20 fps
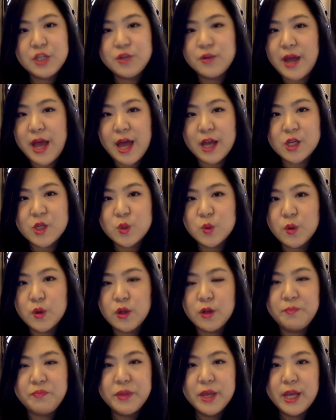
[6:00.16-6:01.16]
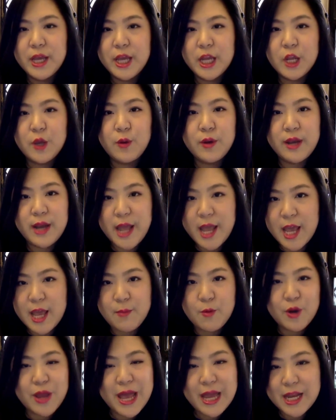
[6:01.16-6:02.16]
your actual, you know,
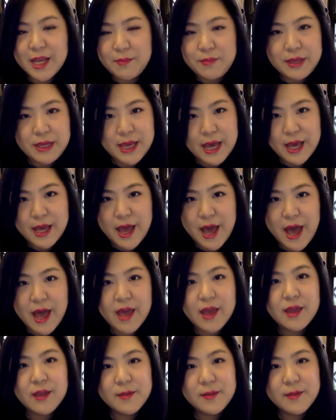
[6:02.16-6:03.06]
name or any PII.